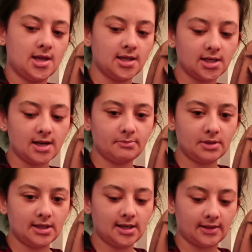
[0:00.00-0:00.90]
Ended up
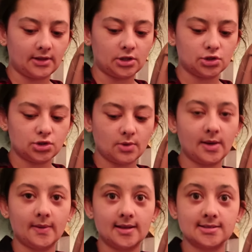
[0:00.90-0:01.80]
being nothing. So
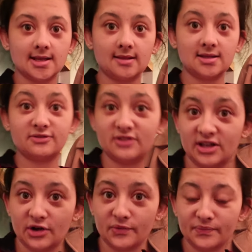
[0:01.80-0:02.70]
anyways, this
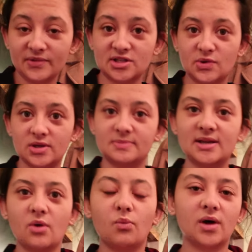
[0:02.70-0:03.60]
video is going to
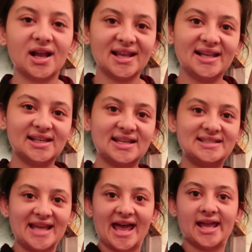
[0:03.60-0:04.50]
be what I eat in a
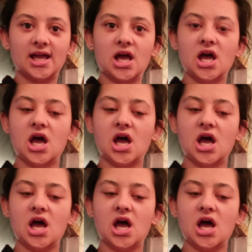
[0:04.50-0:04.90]
day,